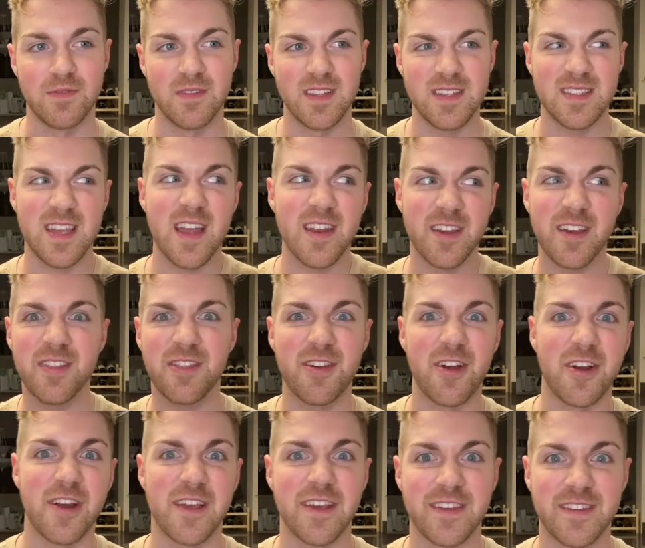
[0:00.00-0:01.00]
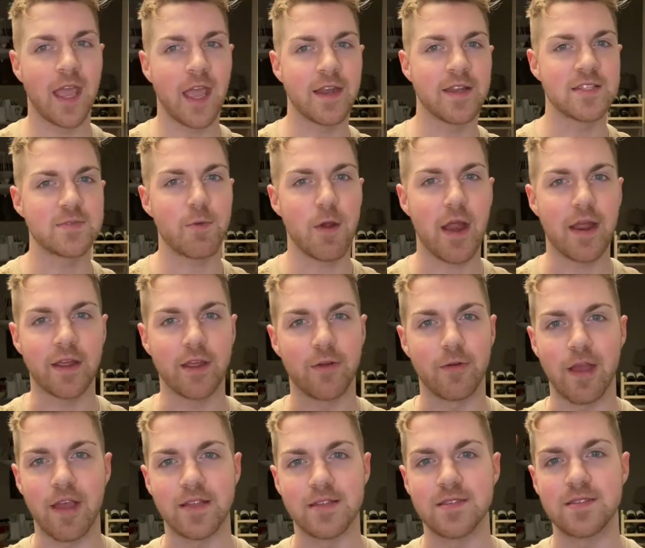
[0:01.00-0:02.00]
It's kind of cathartic. And it's bragging
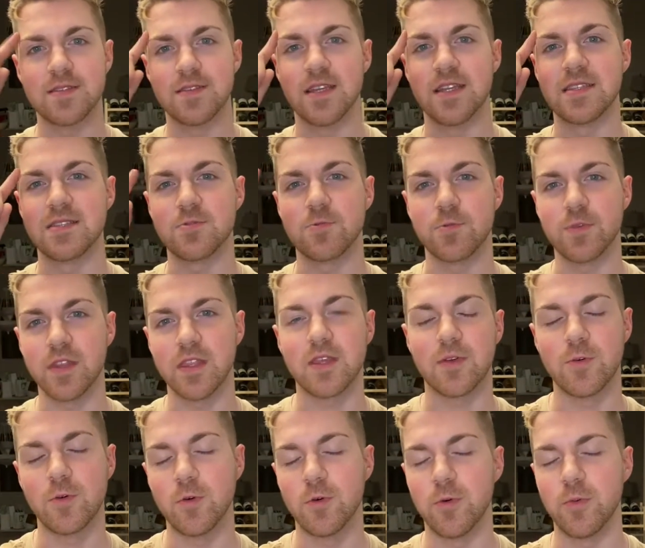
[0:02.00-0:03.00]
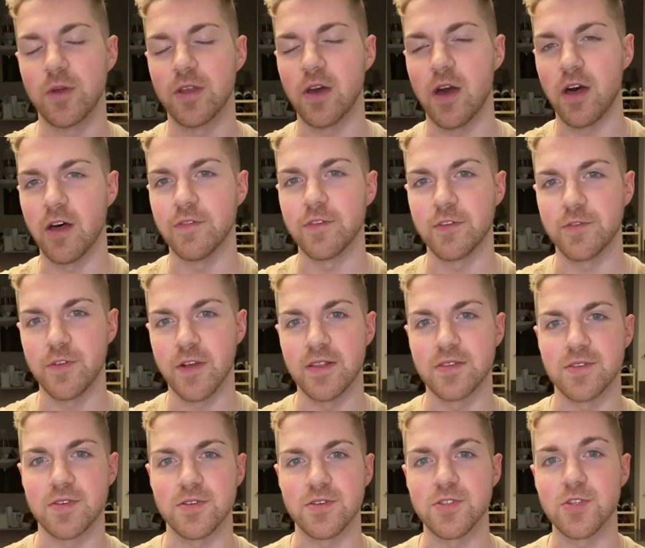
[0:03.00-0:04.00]
rights. It's really cool when all of your
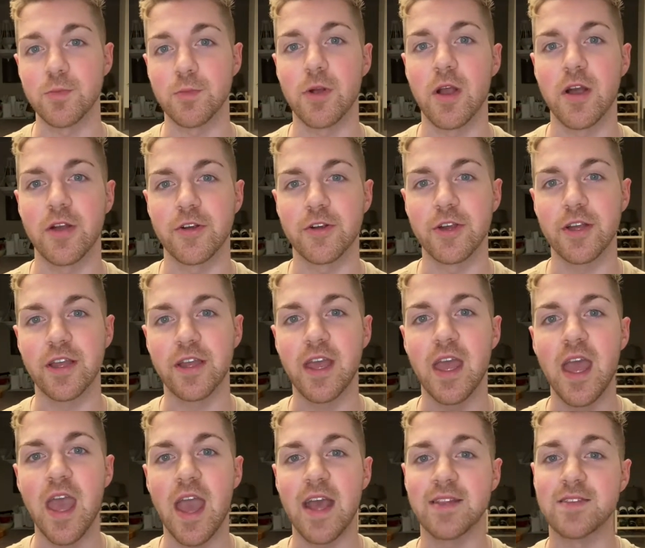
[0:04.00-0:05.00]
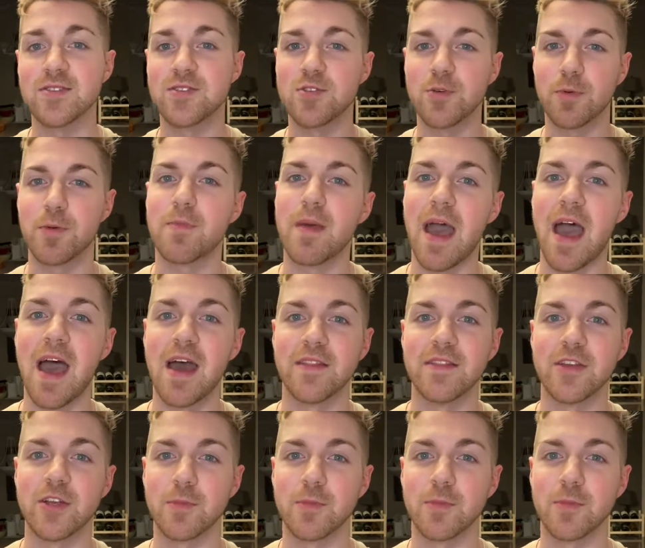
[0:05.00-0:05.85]
friends are super hungry and super mad that